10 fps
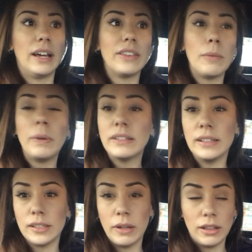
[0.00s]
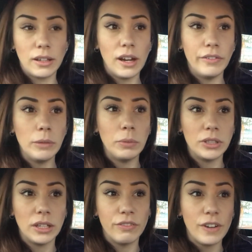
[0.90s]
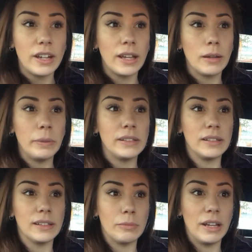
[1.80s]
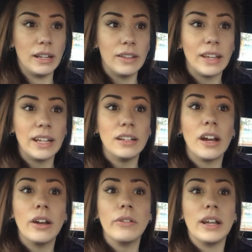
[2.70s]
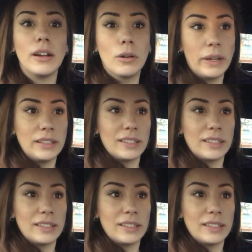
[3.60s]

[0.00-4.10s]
They're businessmen. The governing body are fucking businessmen, and they know it will be